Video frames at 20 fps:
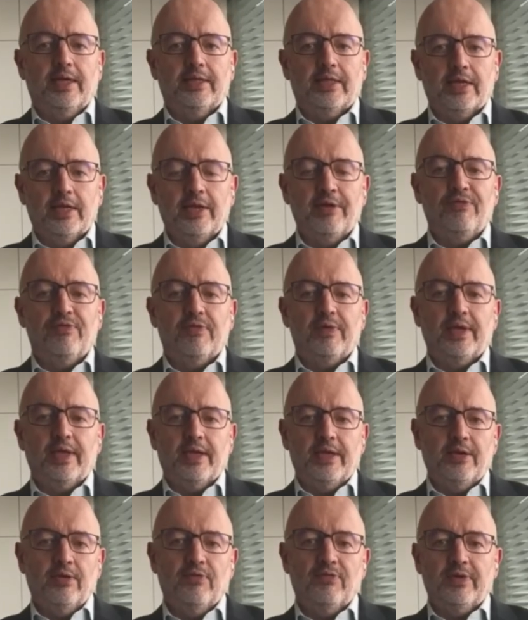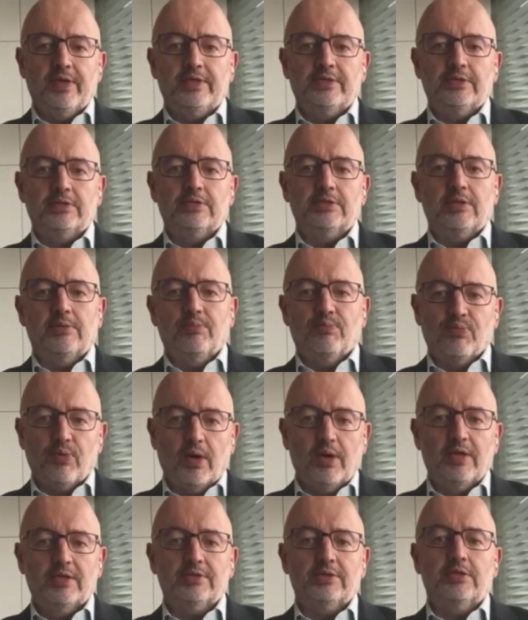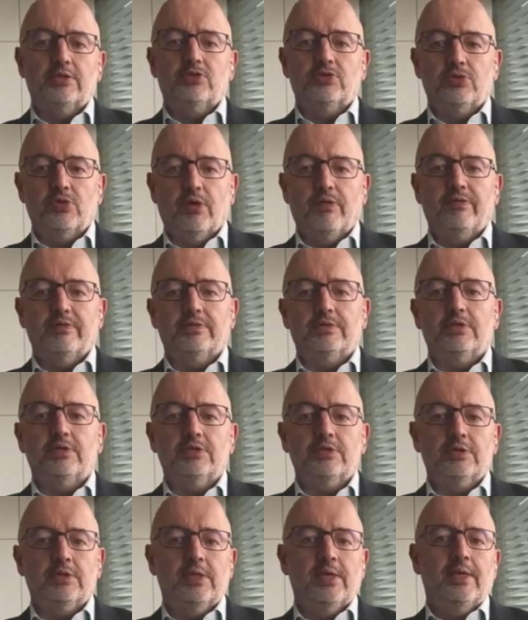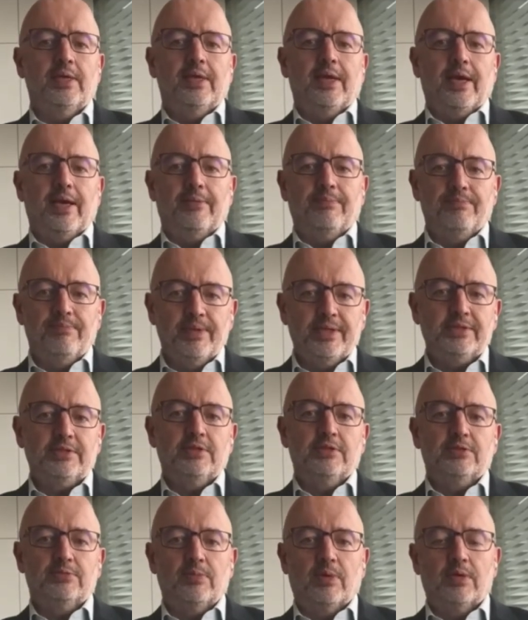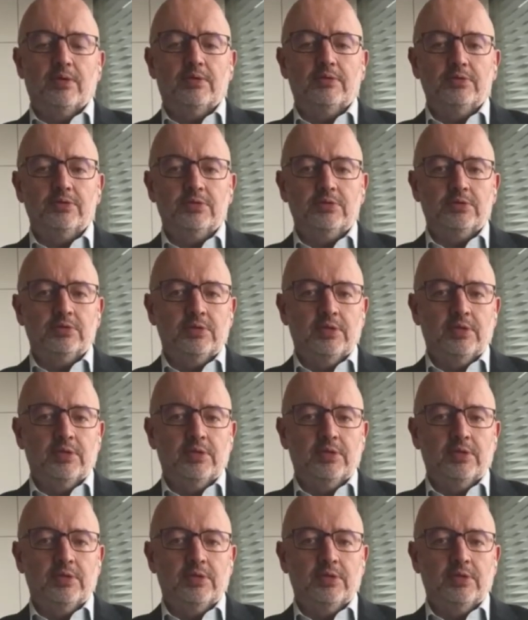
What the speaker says: and delivering innovations in products and services and business models